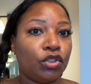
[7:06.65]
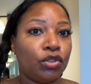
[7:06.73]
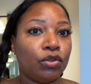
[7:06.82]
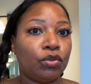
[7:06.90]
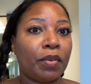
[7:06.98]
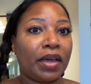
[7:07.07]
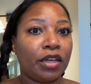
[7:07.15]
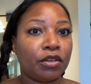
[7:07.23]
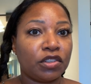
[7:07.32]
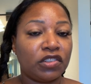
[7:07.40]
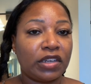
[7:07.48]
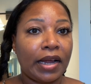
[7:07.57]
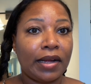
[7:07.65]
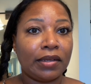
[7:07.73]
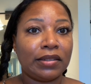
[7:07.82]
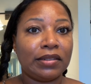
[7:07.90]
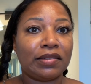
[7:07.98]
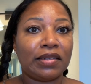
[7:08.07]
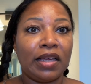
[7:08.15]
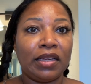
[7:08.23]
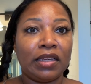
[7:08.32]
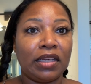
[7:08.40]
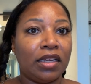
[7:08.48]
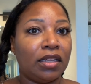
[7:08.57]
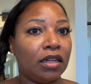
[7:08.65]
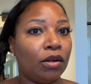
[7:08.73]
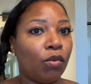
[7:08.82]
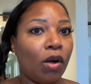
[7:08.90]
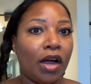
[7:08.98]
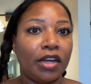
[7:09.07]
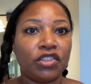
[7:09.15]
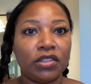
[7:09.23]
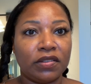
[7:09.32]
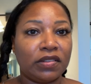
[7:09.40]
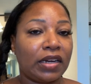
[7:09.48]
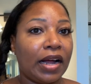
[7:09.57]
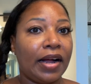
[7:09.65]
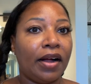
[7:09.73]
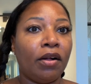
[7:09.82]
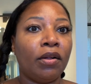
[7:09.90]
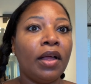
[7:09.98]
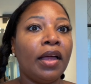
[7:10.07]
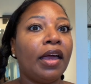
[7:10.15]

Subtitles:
to my hairstylist and get a wash and style